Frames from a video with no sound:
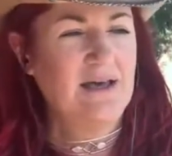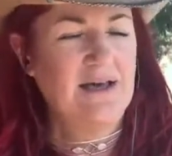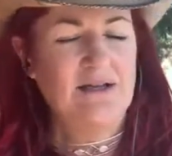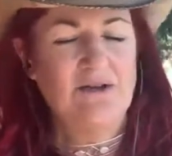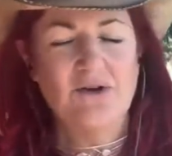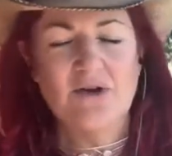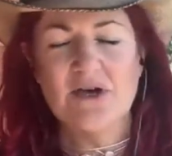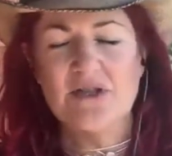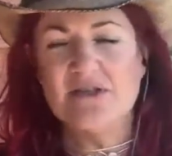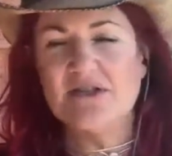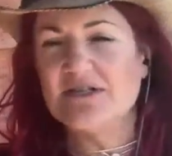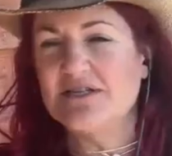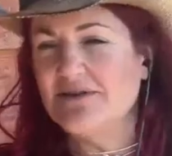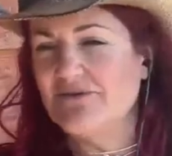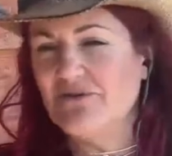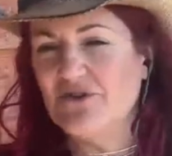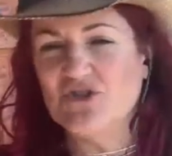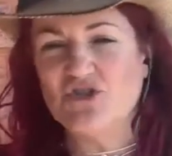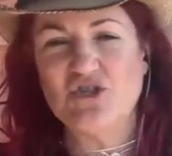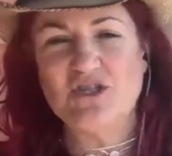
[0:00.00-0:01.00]
Look at the
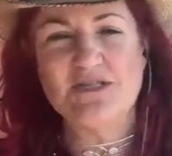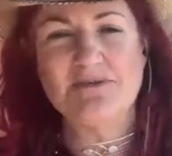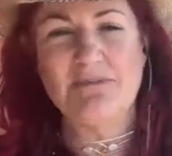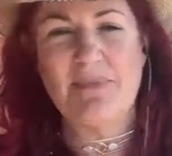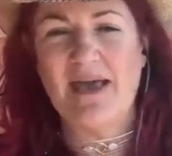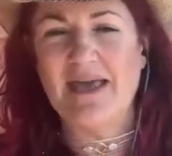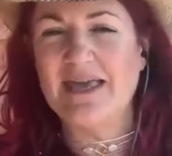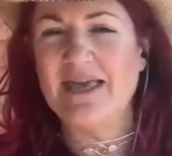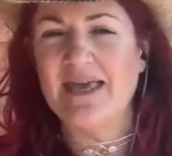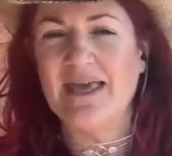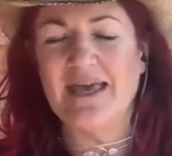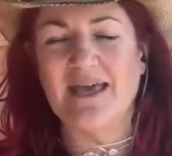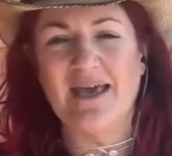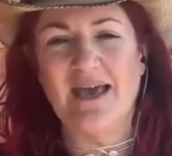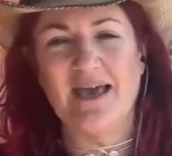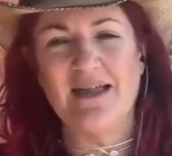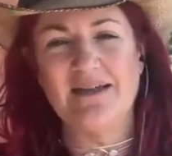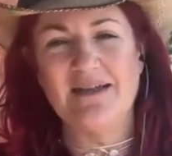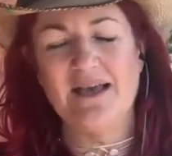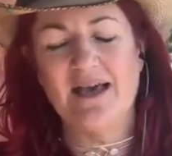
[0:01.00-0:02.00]
difference she's making!"
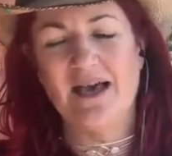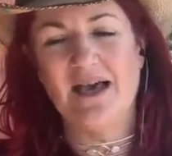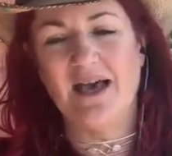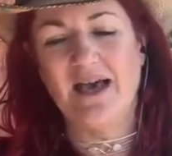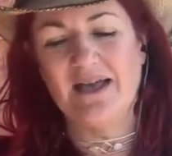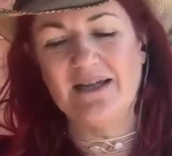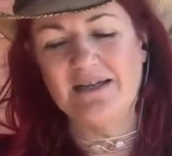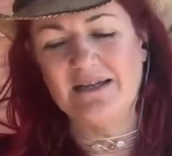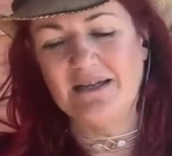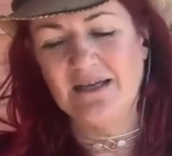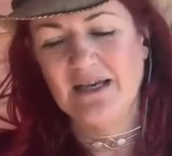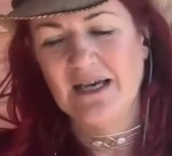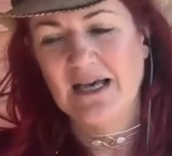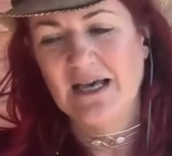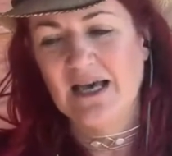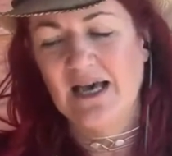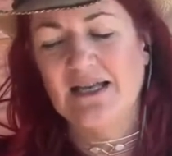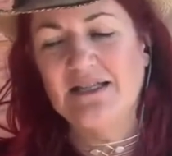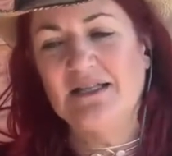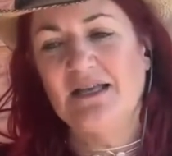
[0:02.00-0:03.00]
And and
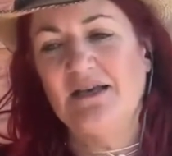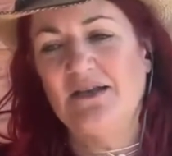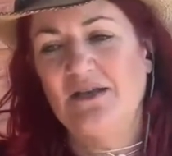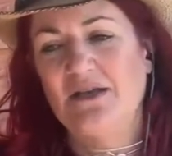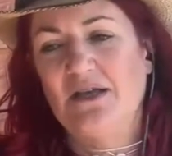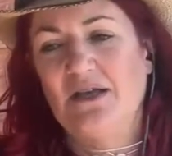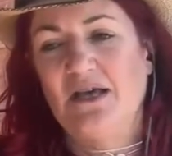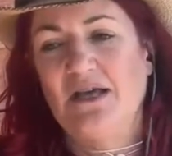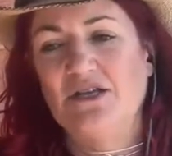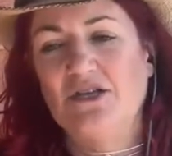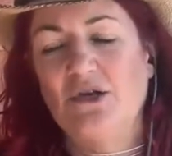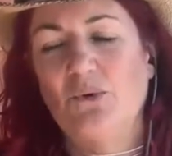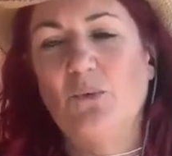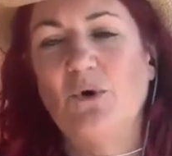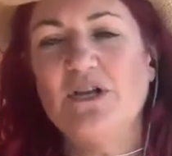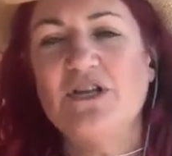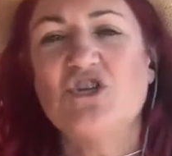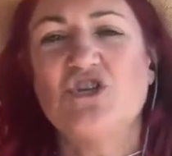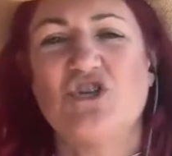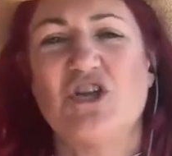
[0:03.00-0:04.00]
it, it, what
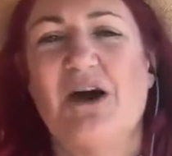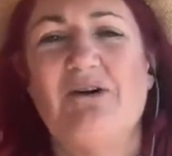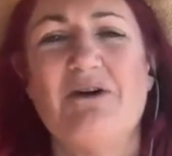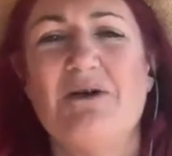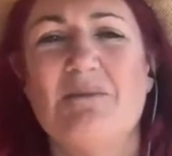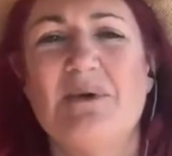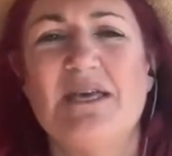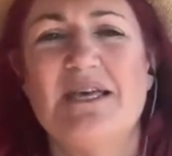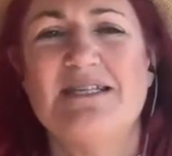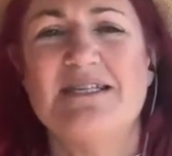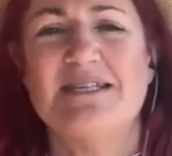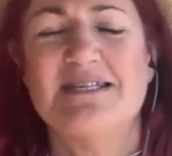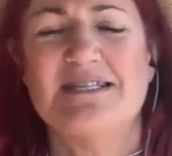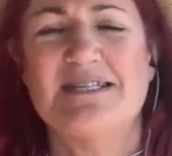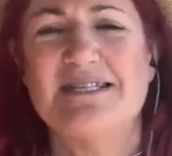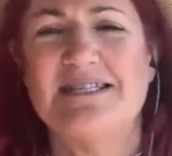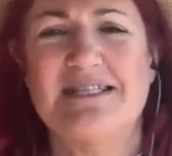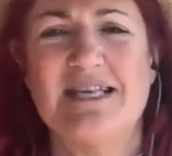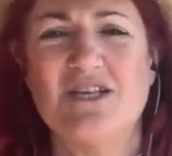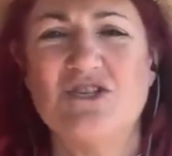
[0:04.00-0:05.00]
he's showing me is there's a,
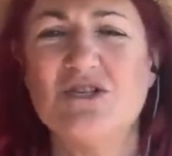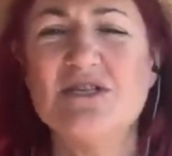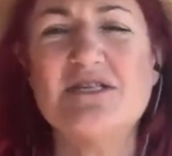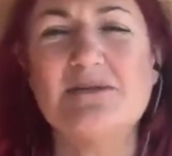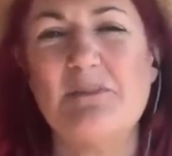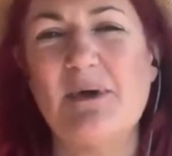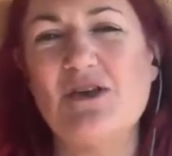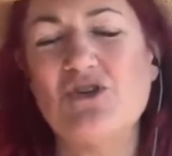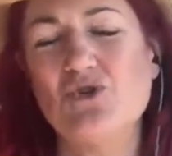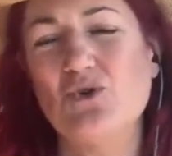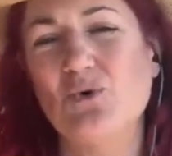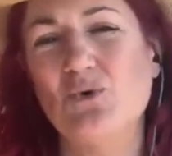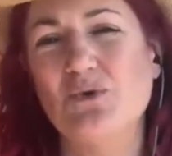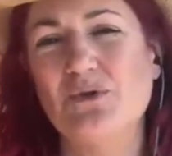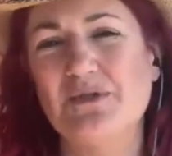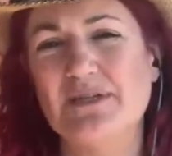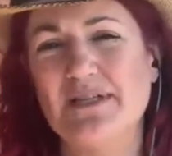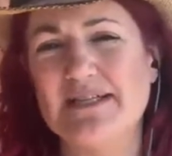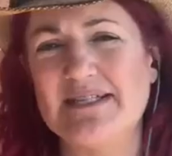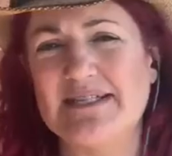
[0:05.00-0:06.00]
such a
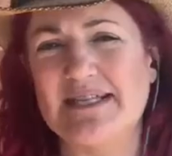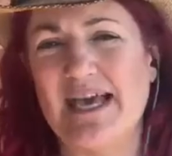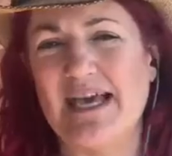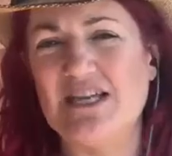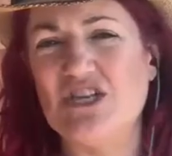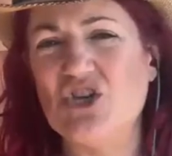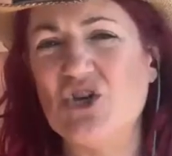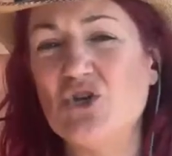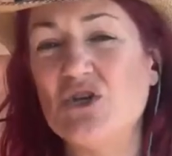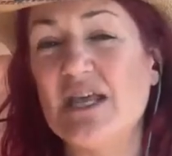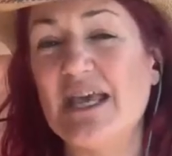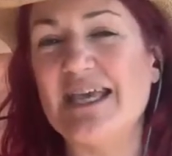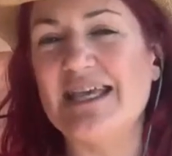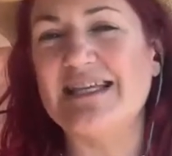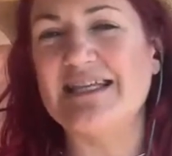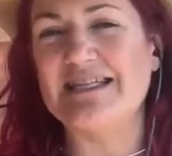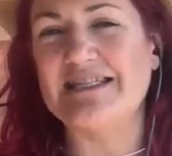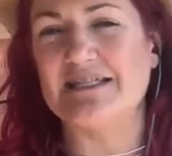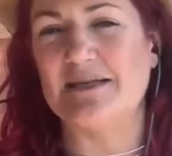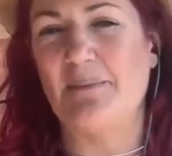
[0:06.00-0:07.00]
specialness and
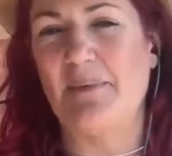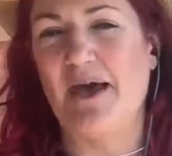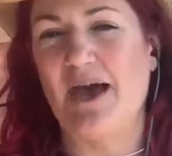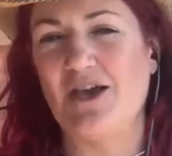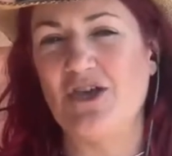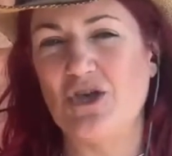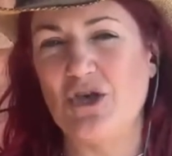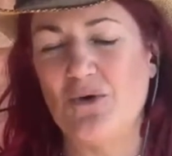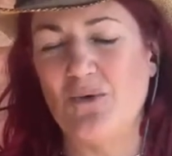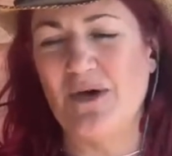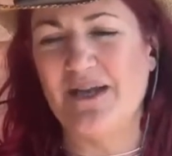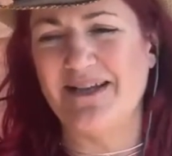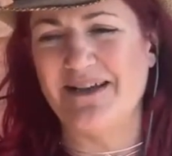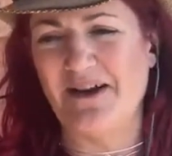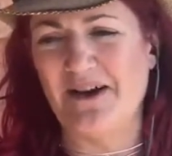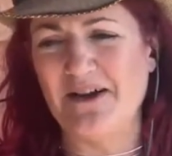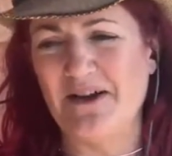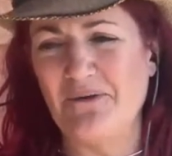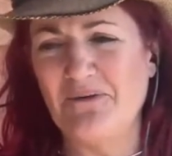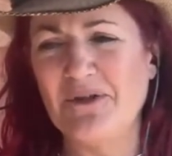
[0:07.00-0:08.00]
uniqueness about you. And,
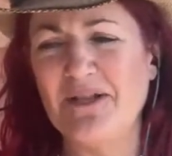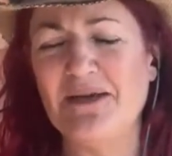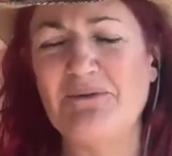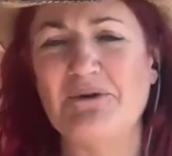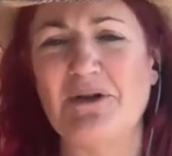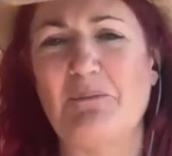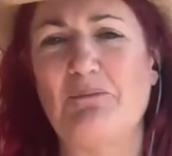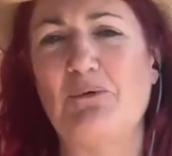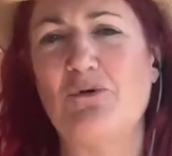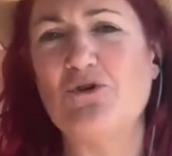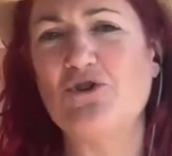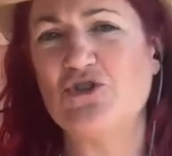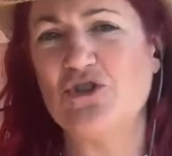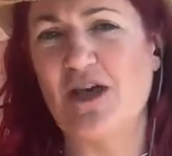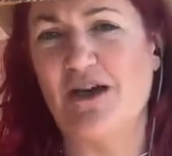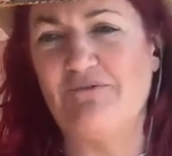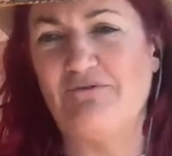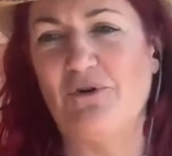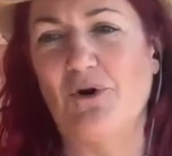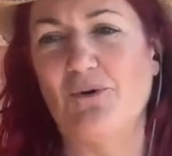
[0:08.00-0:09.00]
and I really want to push
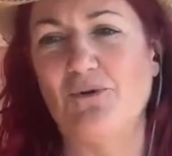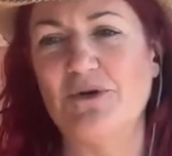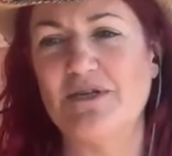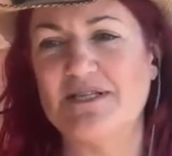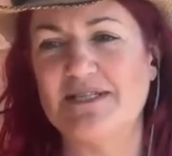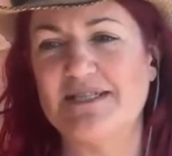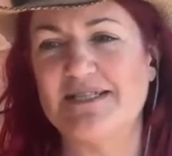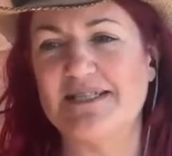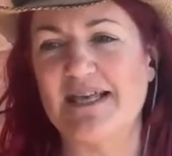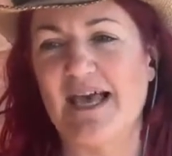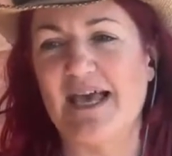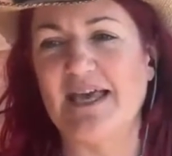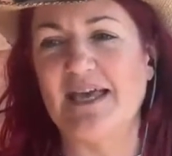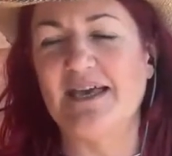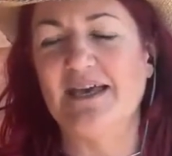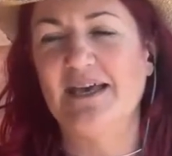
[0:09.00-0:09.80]
that forward to say,